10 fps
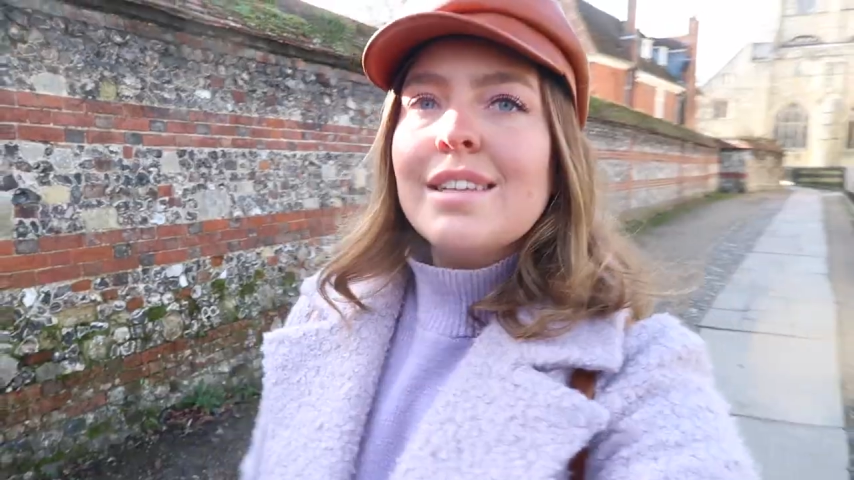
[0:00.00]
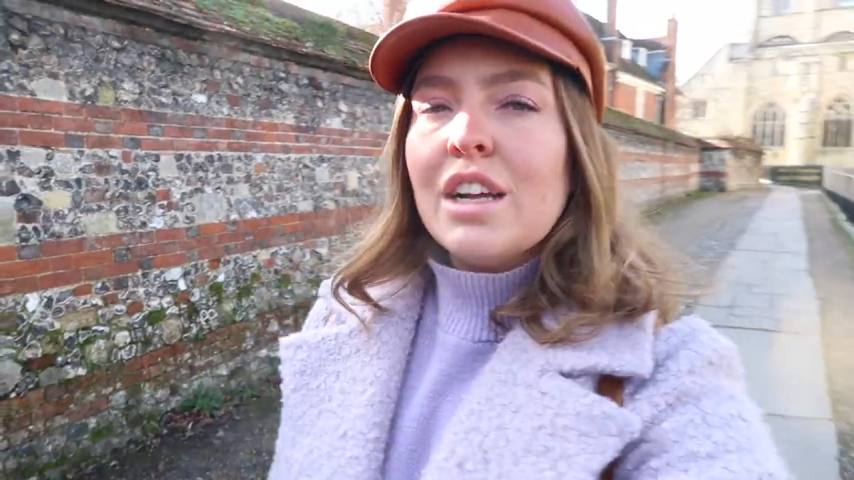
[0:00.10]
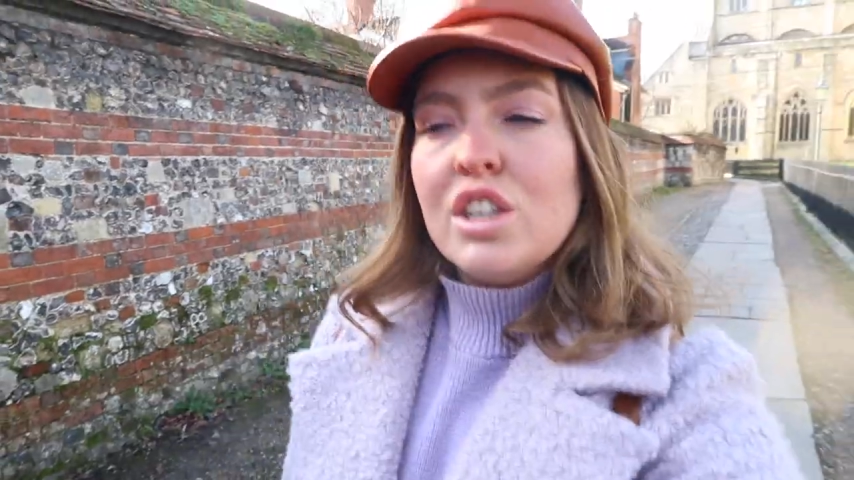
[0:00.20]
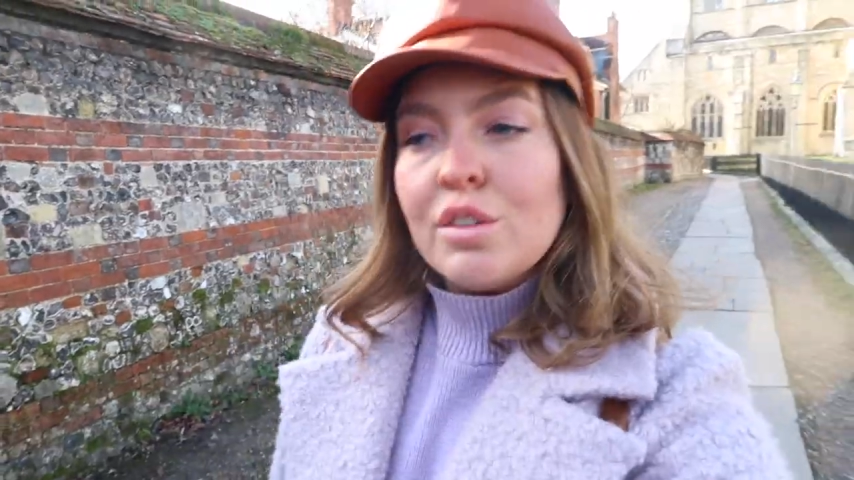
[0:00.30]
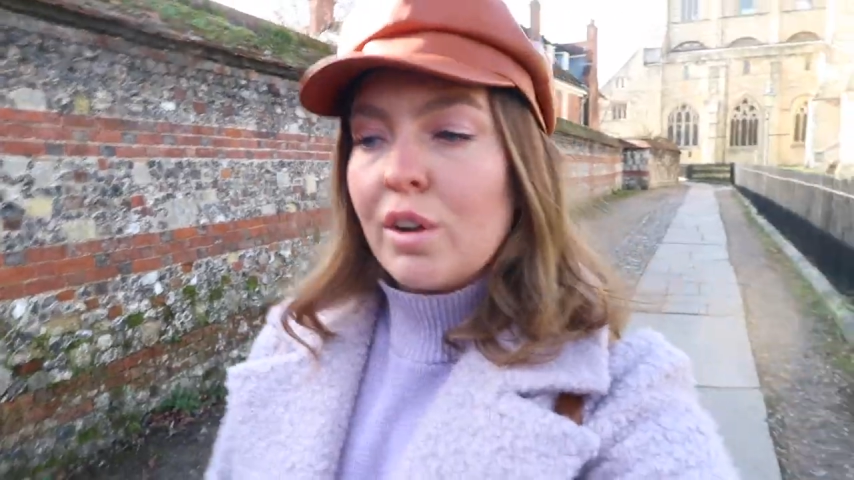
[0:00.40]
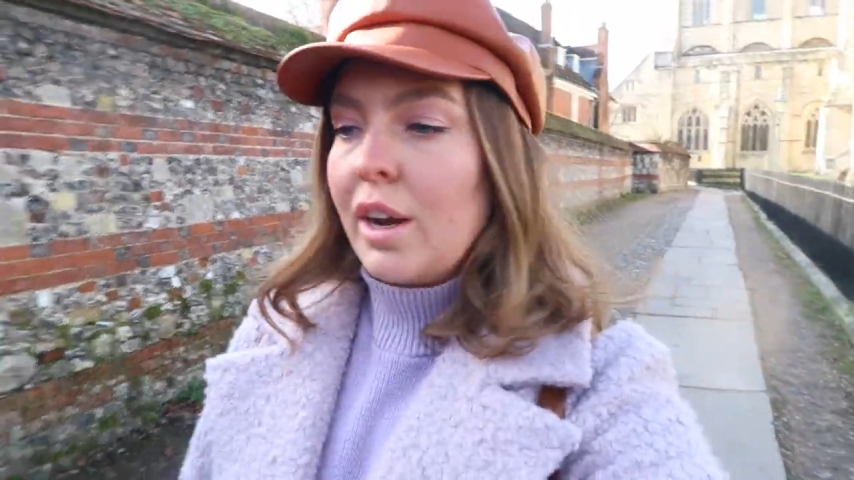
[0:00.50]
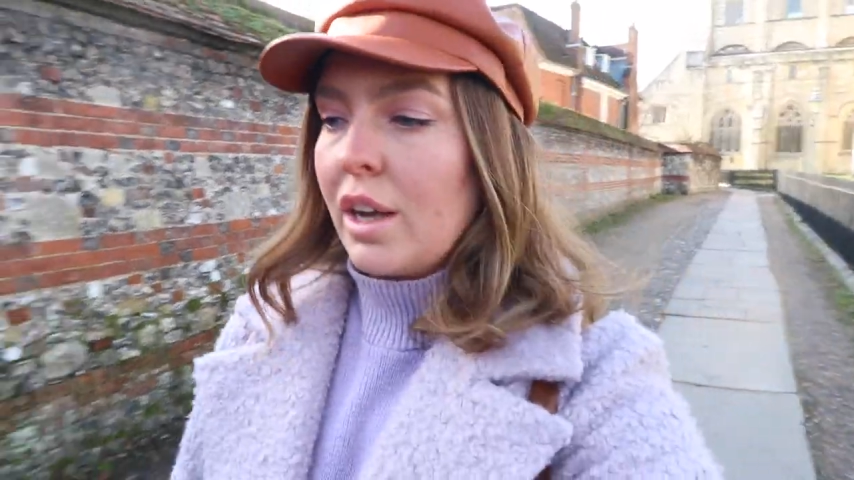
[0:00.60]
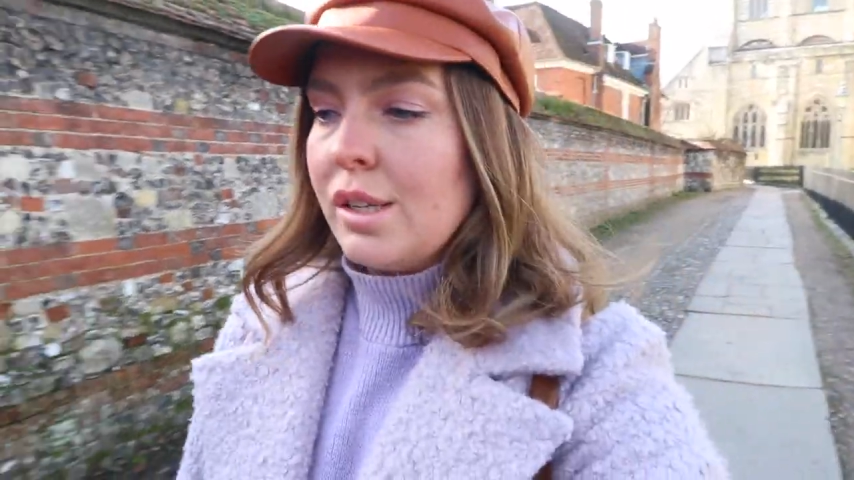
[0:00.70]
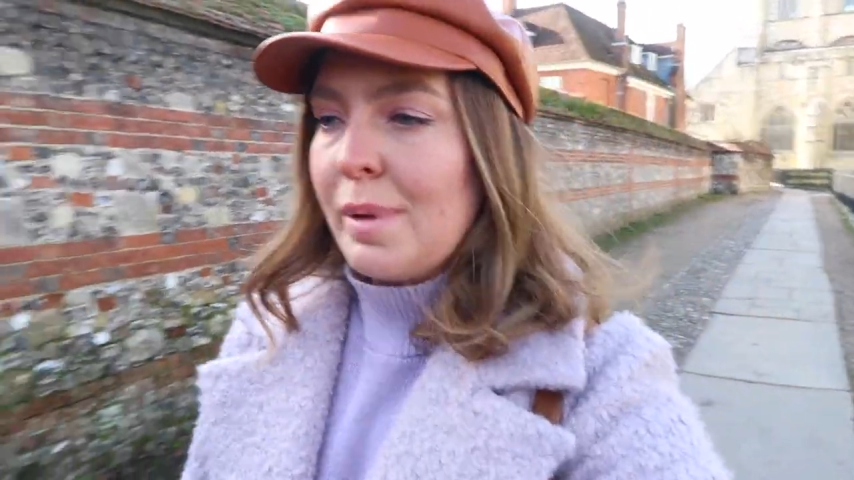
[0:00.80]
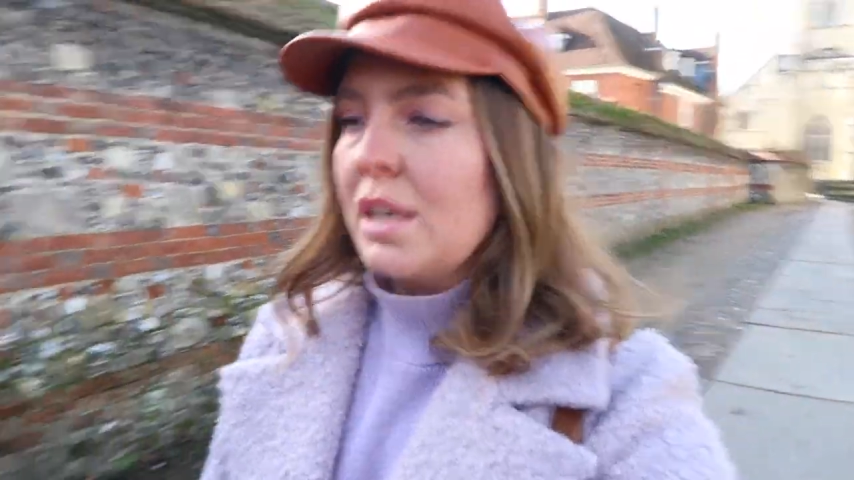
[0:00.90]
It's actually a really
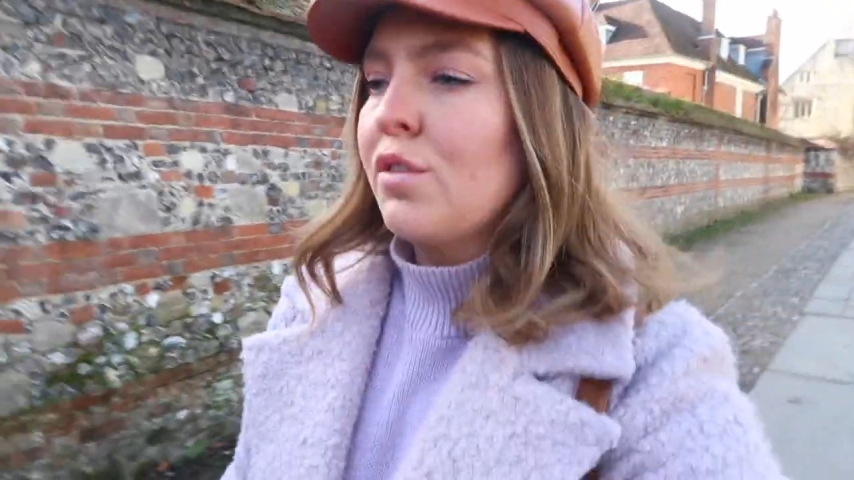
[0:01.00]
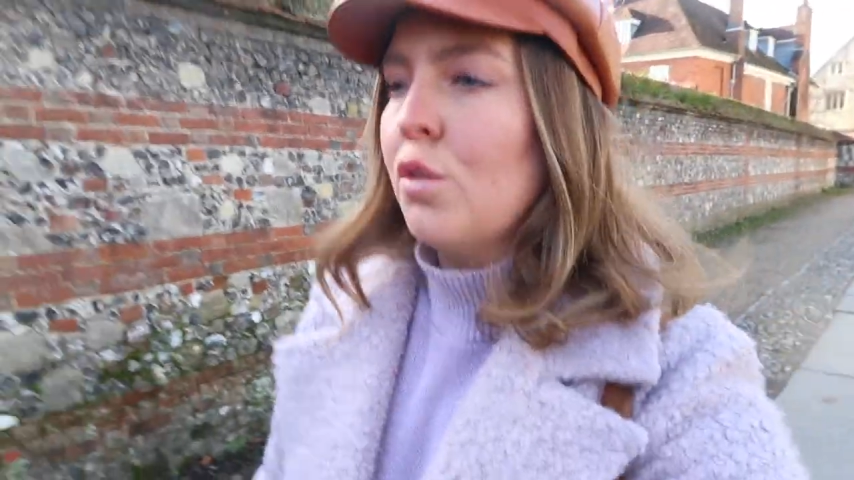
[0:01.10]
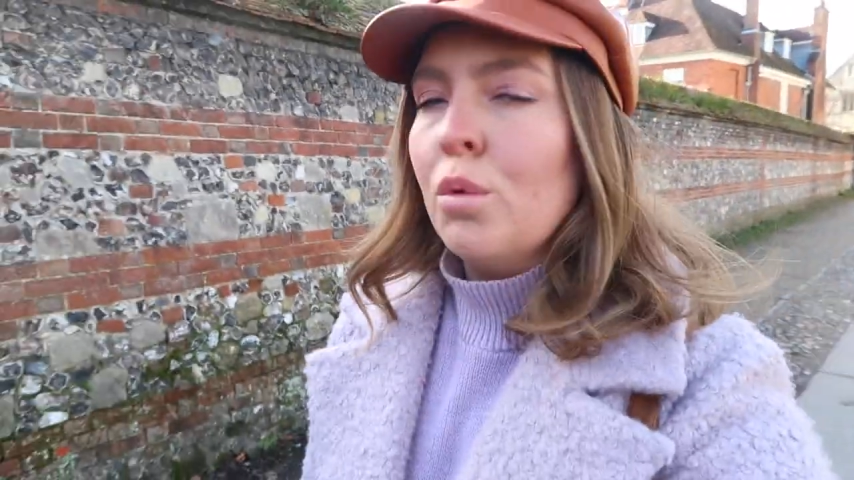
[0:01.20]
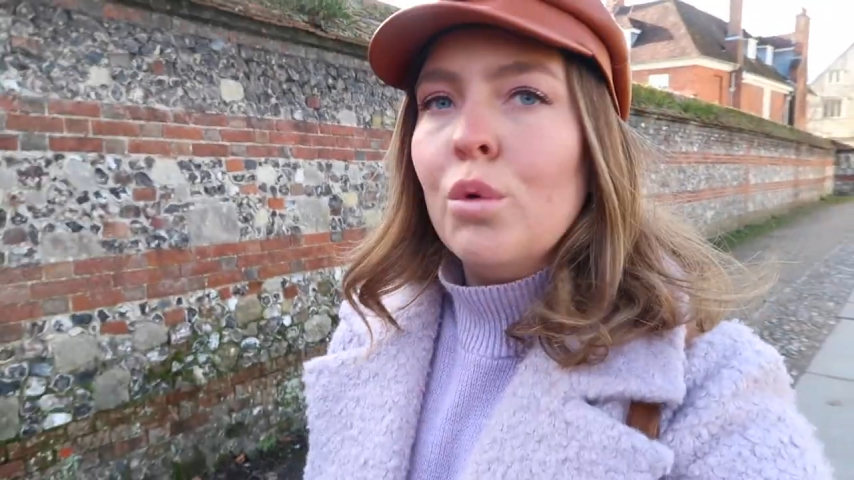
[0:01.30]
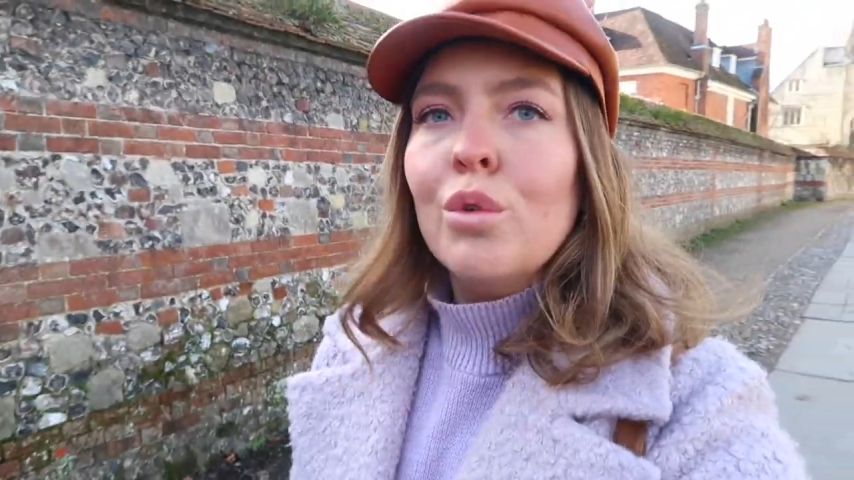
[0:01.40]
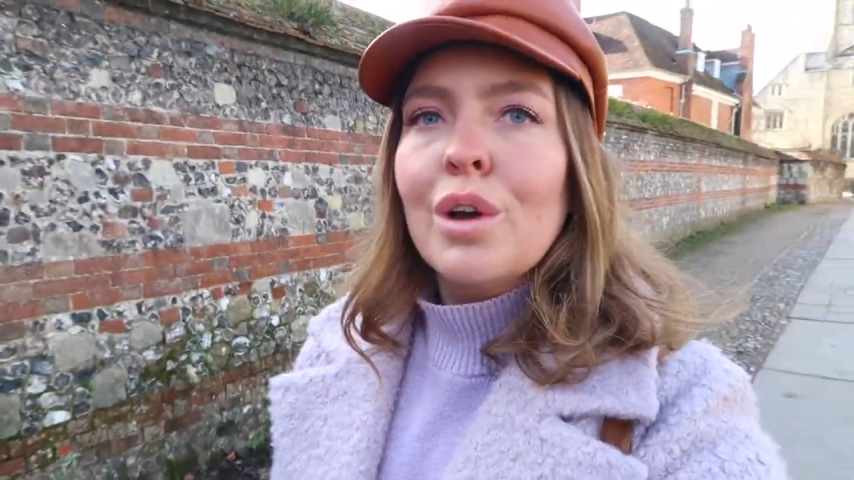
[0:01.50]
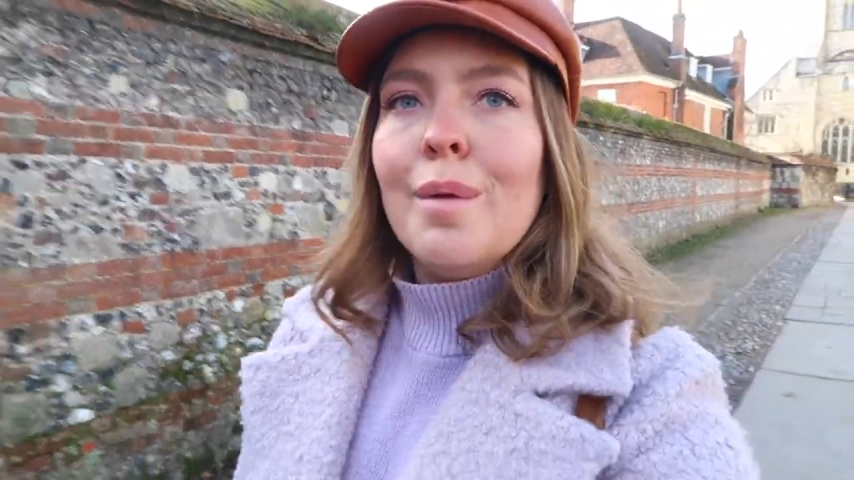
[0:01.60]
nice, peaceful walk.